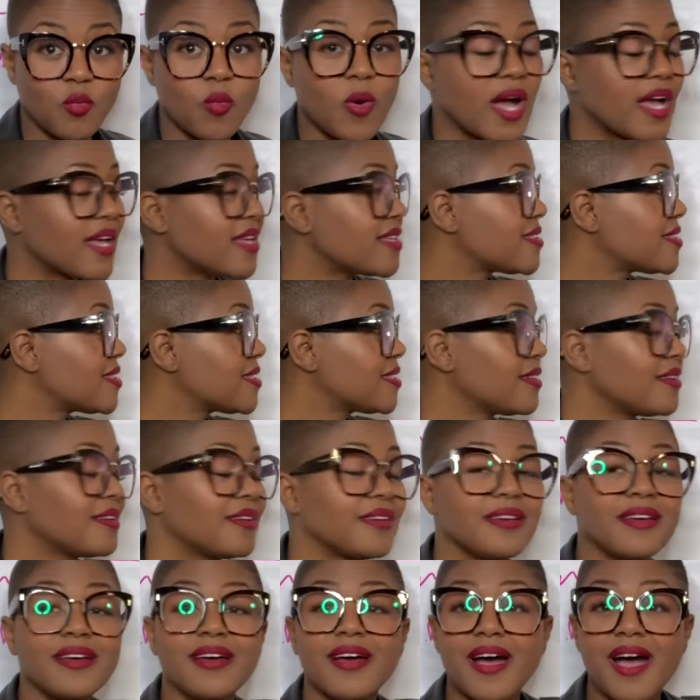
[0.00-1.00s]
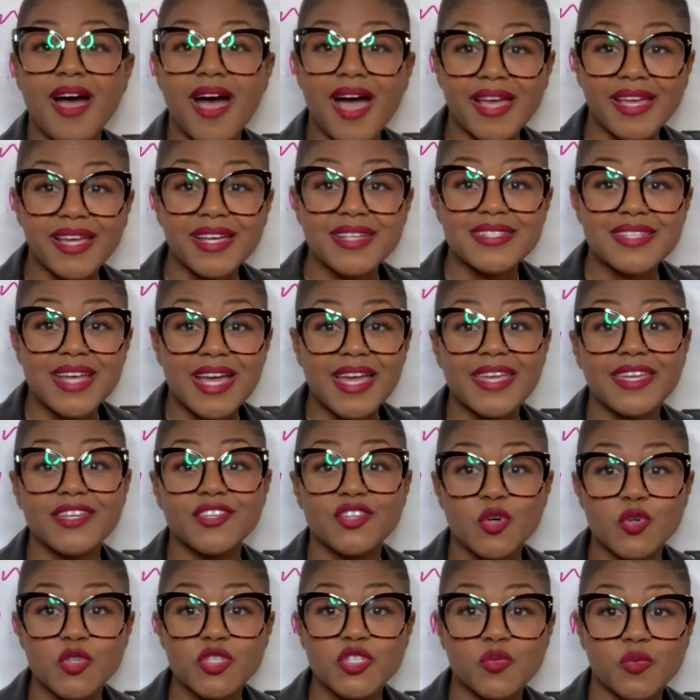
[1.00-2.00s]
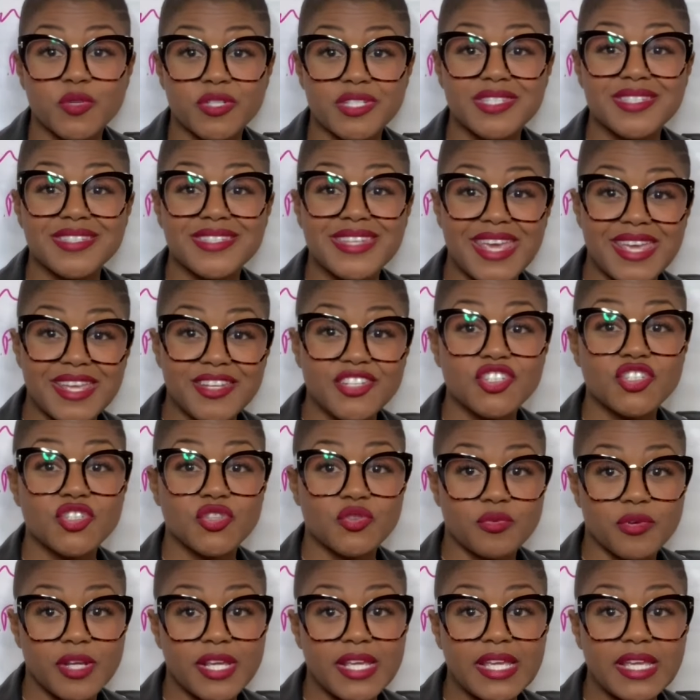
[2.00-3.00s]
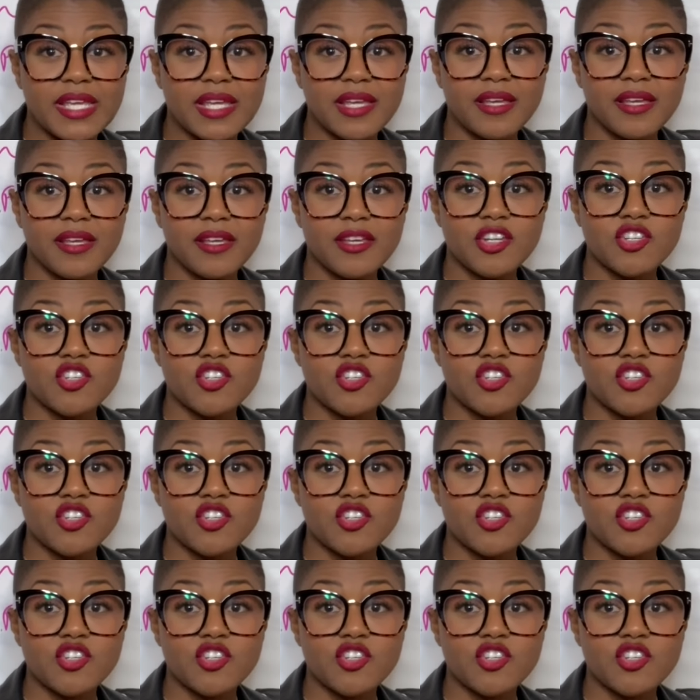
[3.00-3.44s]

was I got diagnosed with stage 3